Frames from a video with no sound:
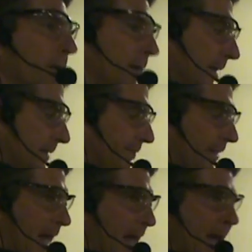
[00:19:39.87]
Because if
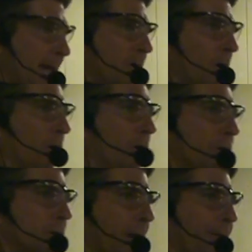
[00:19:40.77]
the hands are
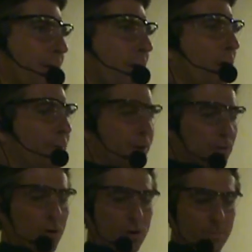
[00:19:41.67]
loose on their own, there's
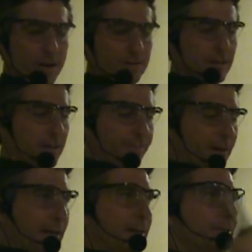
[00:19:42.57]
a whole bunch of
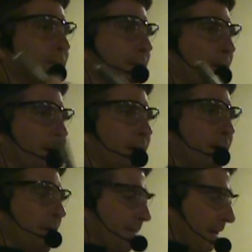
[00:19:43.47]
different hinges here
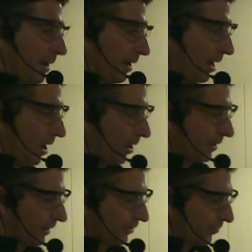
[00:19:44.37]
that are hard
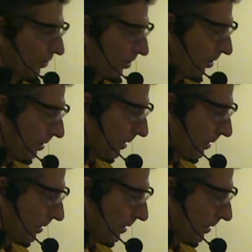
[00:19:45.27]
to control